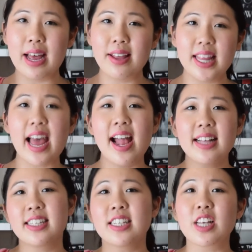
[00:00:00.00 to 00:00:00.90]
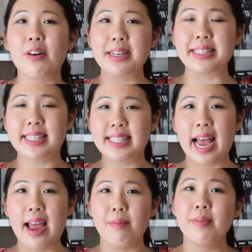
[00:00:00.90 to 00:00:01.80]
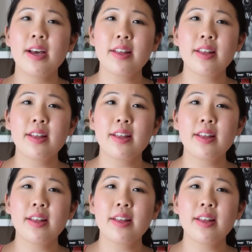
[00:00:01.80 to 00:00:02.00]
and the answer's always the same.